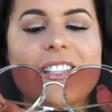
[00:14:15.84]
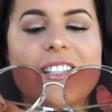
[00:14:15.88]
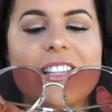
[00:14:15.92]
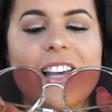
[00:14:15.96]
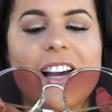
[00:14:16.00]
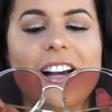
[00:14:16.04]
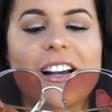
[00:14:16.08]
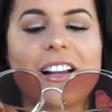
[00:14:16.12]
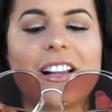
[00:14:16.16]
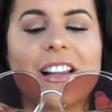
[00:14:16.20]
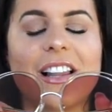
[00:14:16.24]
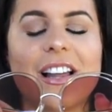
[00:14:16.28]

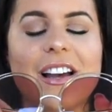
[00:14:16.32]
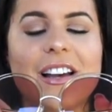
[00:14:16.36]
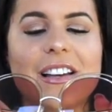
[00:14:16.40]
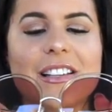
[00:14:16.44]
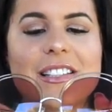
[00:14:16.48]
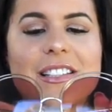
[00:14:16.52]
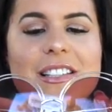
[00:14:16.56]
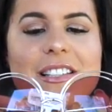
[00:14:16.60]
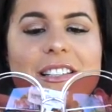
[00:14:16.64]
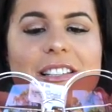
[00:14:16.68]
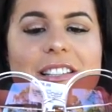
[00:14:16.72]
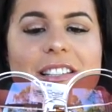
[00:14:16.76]

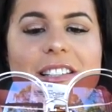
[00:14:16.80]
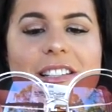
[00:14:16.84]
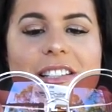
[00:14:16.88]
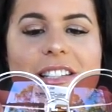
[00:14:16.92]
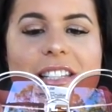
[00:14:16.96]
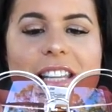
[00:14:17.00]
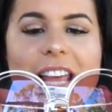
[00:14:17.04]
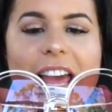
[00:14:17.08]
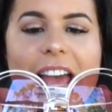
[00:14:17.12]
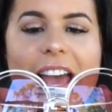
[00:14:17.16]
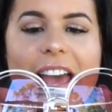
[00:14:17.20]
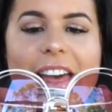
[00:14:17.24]

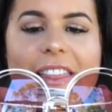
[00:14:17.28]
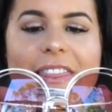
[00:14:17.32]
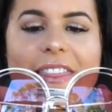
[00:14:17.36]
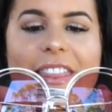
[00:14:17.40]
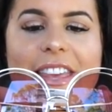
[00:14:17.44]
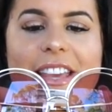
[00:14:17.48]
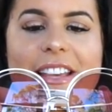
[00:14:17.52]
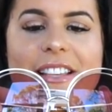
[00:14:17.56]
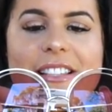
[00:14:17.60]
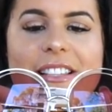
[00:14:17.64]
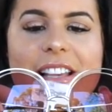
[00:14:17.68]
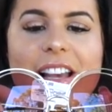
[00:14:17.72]
sunglasses
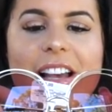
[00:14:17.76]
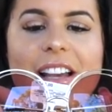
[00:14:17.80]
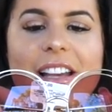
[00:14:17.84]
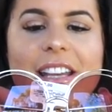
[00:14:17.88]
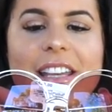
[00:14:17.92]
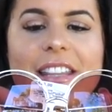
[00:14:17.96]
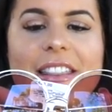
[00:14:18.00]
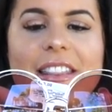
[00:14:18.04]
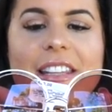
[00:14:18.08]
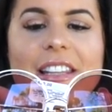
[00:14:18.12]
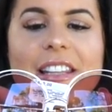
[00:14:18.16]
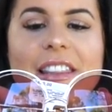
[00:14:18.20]
and these are
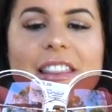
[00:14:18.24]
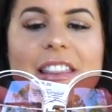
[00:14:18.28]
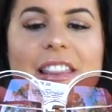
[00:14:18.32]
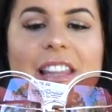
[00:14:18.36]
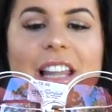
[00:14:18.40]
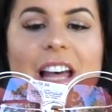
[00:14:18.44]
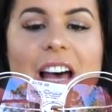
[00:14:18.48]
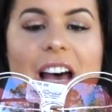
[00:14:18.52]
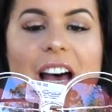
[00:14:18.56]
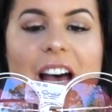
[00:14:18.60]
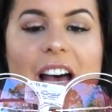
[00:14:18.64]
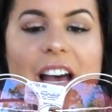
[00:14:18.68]
in the
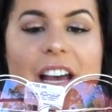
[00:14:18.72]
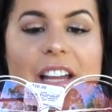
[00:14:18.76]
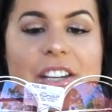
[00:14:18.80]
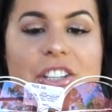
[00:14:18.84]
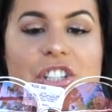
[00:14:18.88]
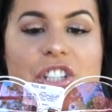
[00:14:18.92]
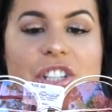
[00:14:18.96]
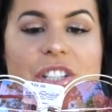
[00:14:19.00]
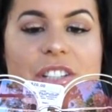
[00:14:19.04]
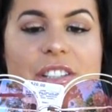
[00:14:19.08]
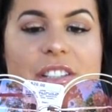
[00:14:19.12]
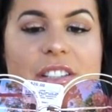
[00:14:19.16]

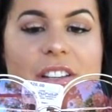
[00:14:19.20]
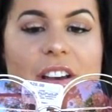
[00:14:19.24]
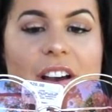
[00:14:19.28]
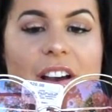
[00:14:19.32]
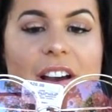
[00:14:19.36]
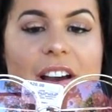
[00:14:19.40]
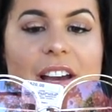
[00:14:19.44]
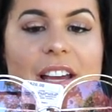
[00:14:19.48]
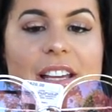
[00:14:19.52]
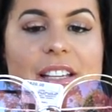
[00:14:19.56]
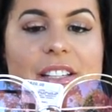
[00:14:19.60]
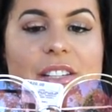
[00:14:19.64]
large
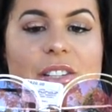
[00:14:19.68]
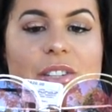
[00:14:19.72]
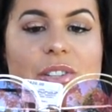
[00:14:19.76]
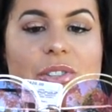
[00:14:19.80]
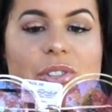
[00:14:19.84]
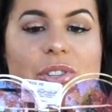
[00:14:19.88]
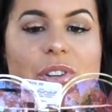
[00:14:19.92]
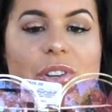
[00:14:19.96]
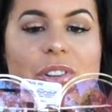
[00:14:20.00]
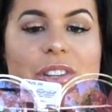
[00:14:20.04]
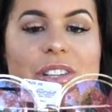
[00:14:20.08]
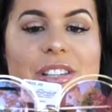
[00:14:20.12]
size,
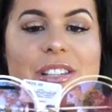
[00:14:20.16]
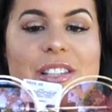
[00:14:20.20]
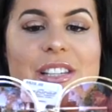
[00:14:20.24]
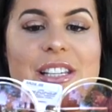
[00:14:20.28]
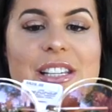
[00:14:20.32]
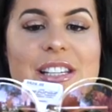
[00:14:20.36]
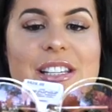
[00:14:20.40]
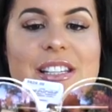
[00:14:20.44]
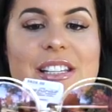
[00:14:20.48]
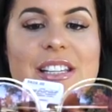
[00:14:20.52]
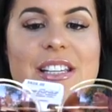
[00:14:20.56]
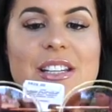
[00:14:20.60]
so the
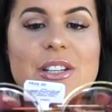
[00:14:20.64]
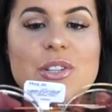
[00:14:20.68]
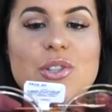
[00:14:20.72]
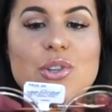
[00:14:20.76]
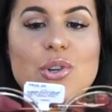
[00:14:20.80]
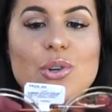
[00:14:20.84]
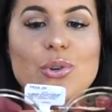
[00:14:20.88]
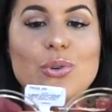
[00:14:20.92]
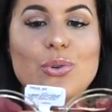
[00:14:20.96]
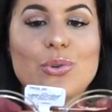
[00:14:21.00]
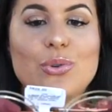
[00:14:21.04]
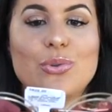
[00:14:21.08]

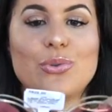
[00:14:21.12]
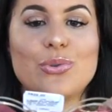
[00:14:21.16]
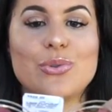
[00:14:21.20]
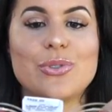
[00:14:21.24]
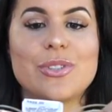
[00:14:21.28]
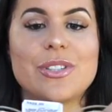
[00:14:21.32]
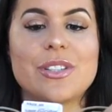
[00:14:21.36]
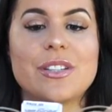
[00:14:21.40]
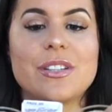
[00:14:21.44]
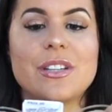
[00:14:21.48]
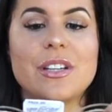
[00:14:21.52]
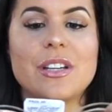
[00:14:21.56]

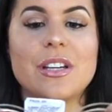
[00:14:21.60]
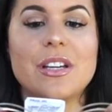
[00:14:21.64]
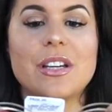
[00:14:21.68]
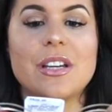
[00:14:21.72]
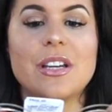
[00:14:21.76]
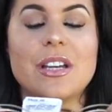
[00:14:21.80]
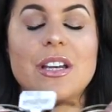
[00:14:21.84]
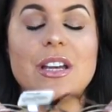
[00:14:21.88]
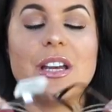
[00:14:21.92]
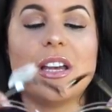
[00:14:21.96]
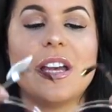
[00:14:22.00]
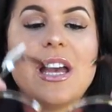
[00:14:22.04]
62s.
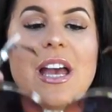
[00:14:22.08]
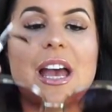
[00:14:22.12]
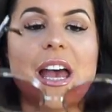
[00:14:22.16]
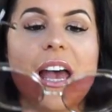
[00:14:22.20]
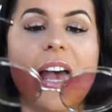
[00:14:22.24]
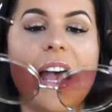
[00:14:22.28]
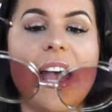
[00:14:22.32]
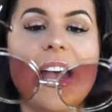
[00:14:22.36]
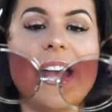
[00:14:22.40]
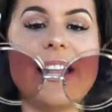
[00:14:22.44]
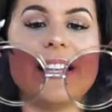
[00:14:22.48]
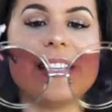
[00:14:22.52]

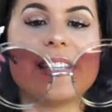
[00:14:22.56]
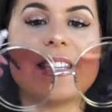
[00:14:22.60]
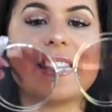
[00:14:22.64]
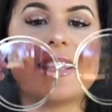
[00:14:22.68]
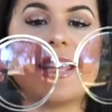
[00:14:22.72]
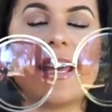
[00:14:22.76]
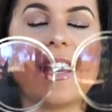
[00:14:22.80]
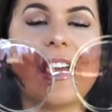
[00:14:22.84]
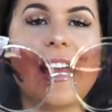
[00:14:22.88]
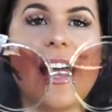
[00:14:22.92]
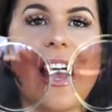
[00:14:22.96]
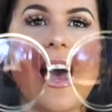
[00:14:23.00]
And
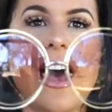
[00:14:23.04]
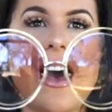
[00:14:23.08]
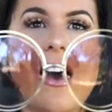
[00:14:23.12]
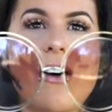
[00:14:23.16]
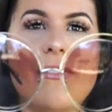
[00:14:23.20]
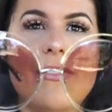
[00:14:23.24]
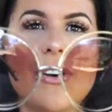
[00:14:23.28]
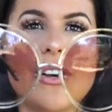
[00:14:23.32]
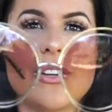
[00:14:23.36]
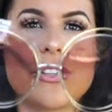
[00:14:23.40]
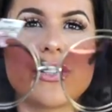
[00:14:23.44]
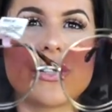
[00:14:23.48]
they
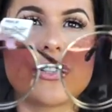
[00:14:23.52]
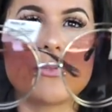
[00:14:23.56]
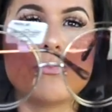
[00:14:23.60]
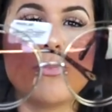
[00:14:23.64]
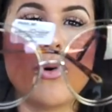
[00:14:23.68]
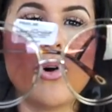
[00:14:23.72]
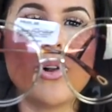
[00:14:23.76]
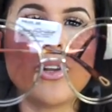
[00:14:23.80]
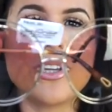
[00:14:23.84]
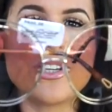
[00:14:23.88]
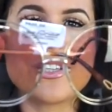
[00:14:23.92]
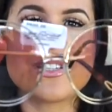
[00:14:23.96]
have a
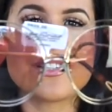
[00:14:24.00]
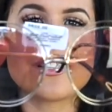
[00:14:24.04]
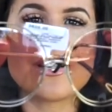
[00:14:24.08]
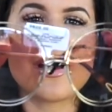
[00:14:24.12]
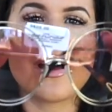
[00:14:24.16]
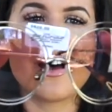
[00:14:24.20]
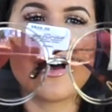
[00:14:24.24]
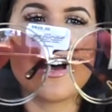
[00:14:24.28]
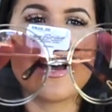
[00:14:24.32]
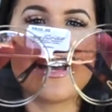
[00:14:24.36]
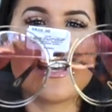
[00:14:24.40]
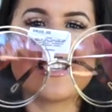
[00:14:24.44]
smaller
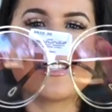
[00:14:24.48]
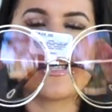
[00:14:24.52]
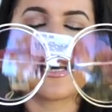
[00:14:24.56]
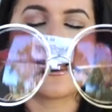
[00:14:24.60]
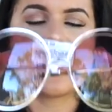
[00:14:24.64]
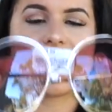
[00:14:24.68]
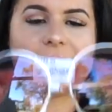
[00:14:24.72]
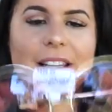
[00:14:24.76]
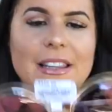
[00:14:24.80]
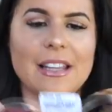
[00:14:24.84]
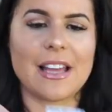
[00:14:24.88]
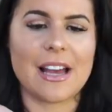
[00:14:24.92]
size
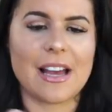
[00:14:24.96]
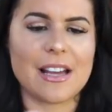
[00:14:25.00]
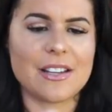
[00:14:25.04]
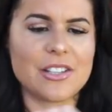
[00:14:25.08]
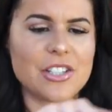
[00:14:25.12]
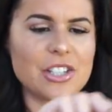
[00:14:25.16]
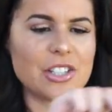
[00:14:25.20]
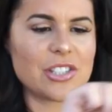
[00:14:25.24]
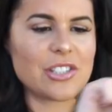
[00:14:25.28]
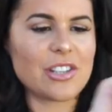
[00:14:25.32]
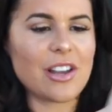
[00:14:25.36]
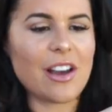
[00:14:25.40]
and a
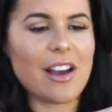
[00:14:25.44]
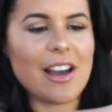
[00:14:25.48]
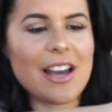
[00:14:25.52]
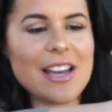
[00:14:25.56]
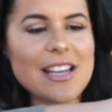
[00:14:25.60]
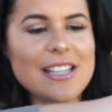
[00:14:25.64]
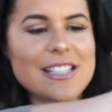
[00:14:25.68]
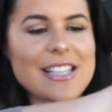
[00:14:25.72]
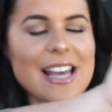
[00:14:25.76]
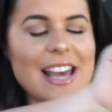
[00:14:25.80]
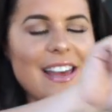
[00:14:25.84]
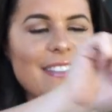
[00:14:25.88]
larger
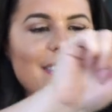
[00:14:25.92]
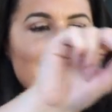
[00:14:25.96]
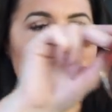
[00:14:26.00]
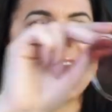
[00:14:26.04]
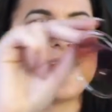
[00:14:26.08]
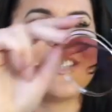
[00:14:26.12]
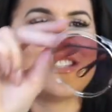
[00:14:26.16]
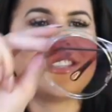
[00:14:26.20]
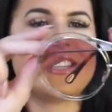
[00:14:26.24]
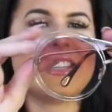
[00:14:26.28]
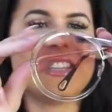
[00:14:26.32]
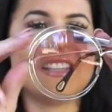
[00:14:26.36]
size and
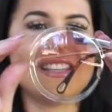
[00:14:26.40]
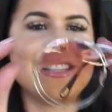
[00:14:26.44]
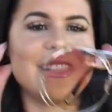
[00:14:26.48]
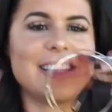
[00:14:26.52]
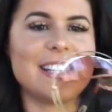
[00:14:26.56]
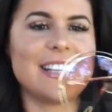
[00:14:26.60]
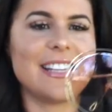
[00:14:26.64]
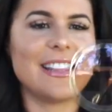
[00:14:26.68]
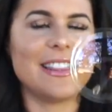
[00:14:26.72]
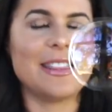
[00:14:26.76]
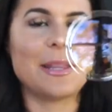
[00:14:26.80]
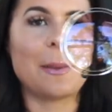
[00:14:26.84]
this
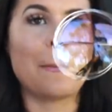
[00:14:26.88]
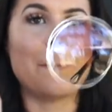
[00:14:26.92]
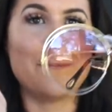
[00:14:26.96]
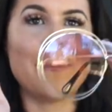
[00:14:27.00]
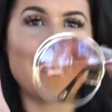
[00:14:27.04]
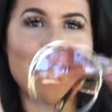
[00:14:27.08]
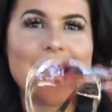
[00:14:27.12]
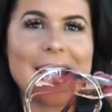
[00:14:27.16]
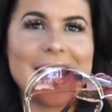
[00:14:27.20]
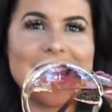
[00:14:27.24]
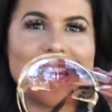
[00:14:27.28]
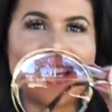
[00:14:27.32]
is in the
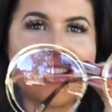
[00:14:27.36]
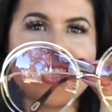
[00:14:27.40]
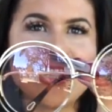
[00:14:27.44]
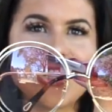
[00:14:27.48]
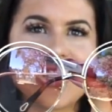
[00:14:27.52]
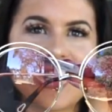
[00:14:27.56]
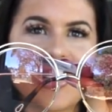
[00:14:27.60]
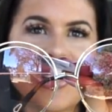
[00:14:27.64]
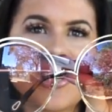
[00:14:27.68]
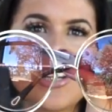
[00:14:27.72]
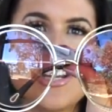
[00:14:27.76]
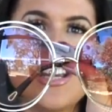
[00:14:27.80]

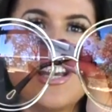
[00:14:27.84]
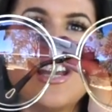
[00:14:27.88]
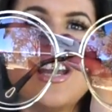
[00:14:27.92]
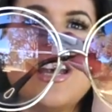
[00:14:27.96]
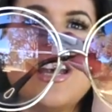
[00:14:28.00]
peach